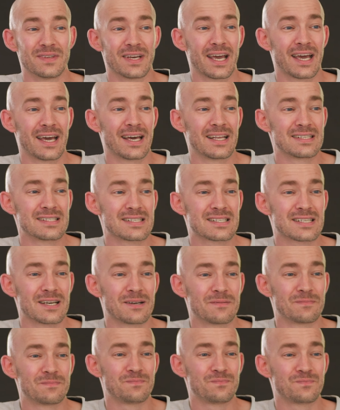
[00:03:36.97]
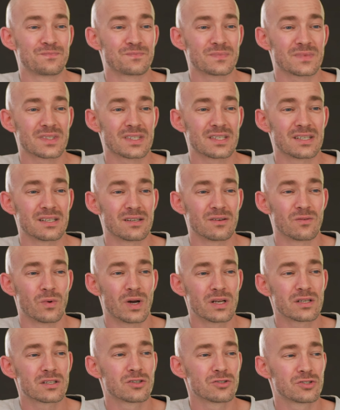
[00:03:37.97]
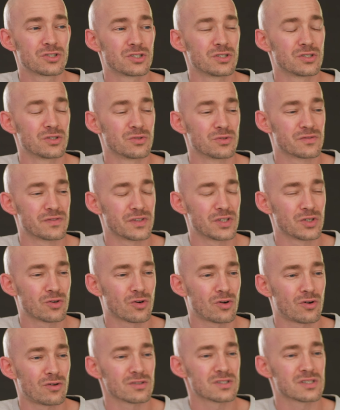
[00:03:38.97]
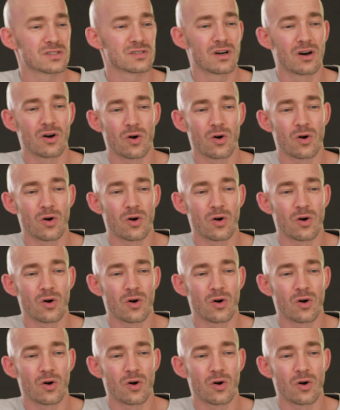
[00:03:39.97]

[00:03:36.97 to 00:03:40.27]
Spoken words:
And when could you use video calls?